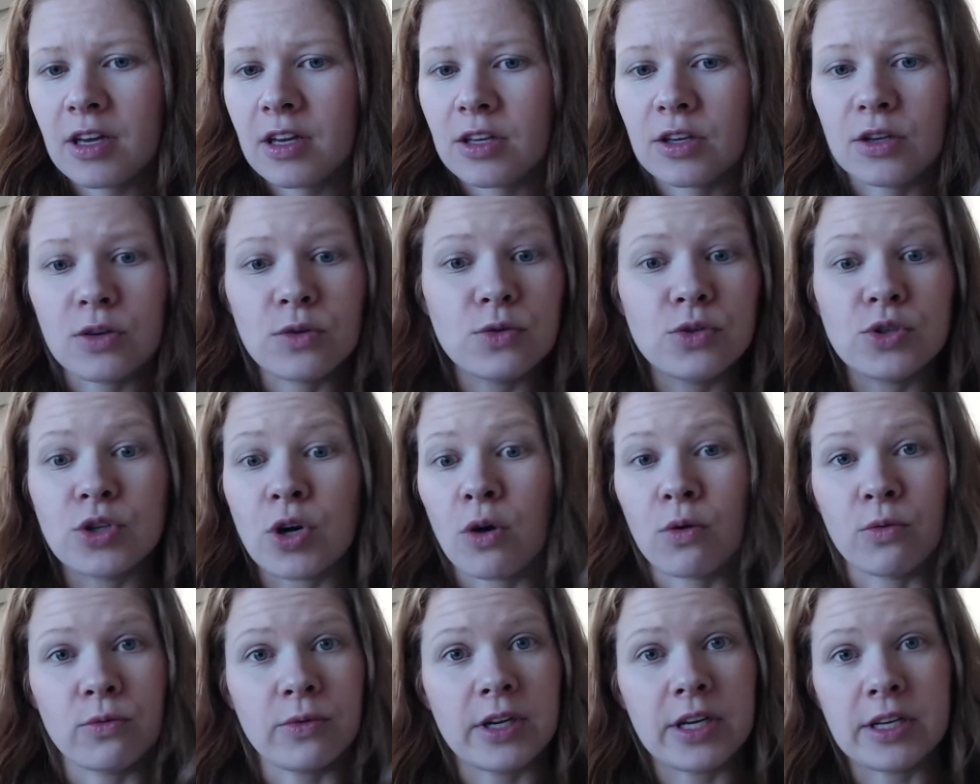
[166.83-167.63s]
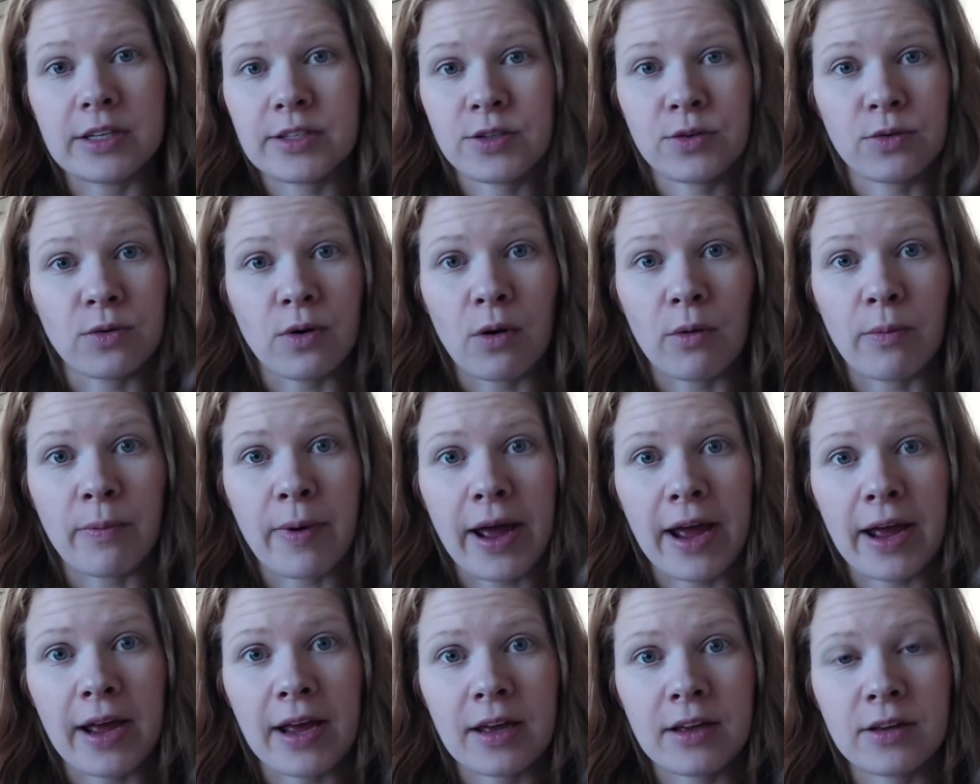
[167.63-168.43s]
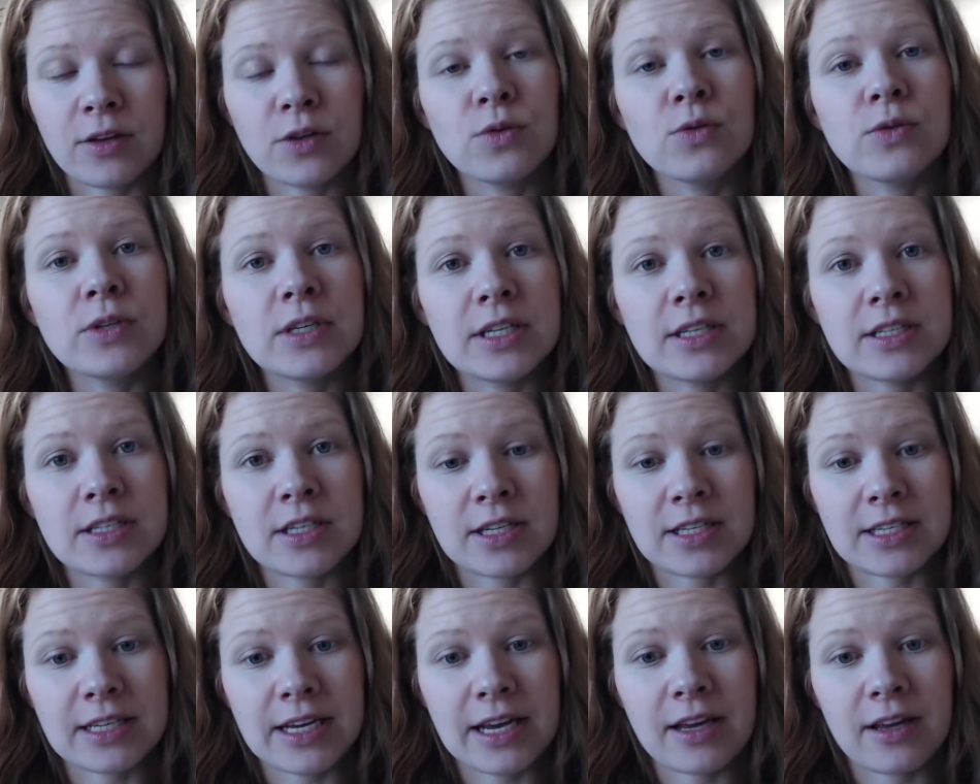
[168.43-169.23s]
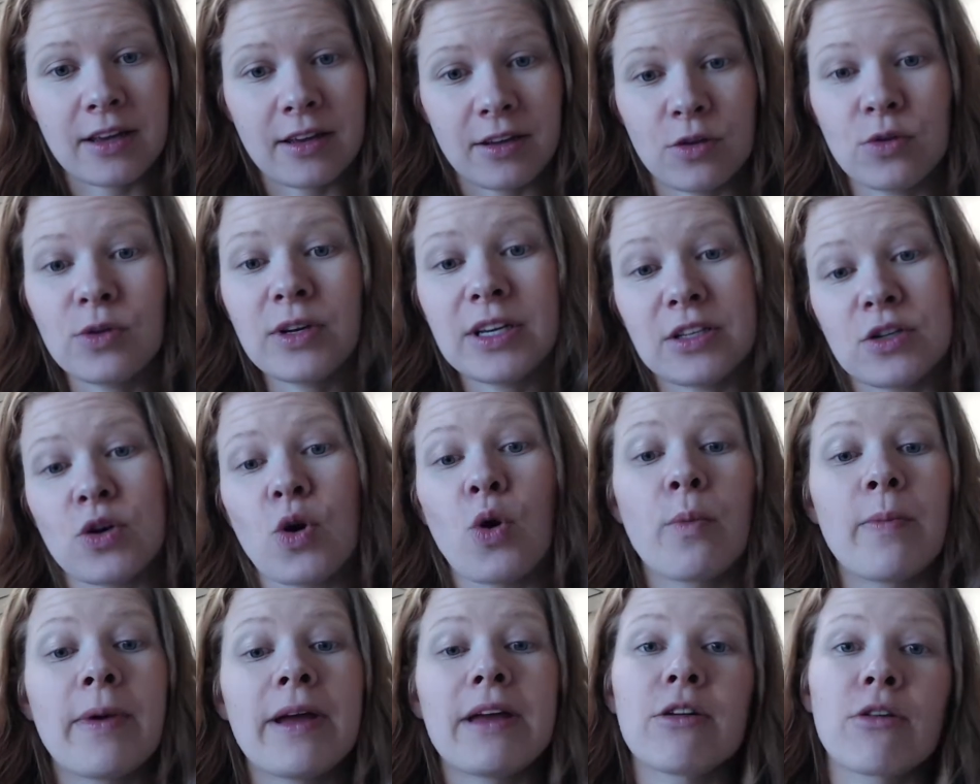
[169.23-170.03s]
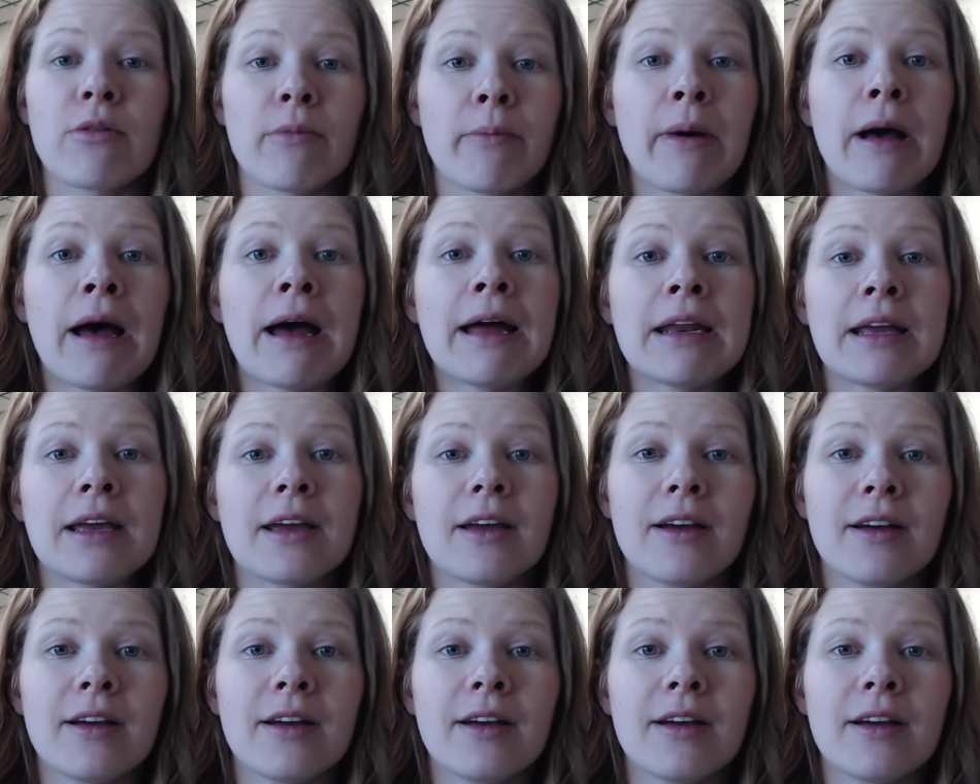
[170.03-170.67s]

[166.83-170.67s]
you don't need to obey. You need to take you need to obey your body.